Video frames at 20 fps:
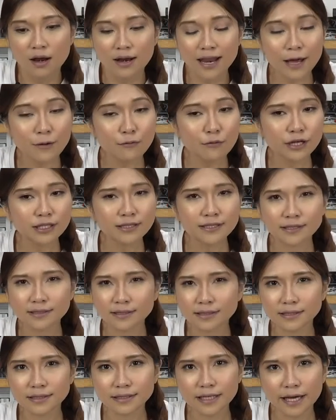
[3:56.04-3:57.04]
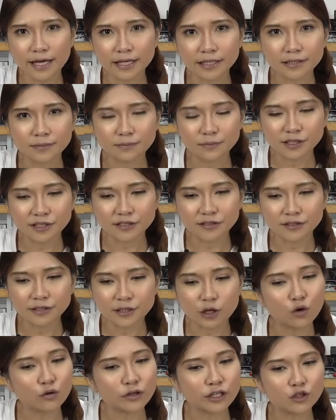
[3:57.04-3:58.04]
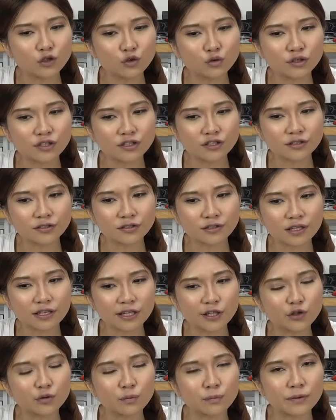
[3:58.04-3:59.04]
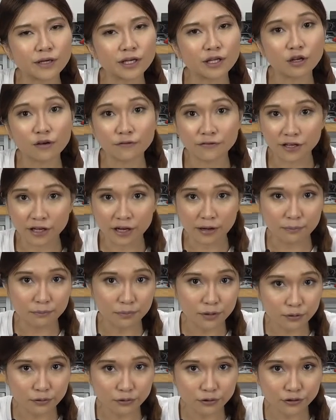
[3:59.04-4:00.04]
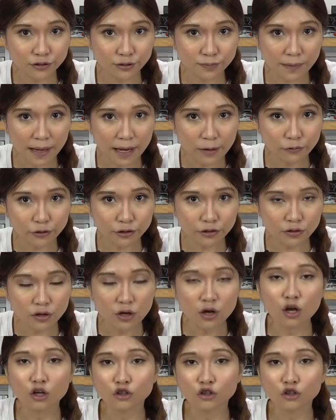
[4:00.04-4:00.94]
Lightweight in this case means it only uses a little bit of the computer's power,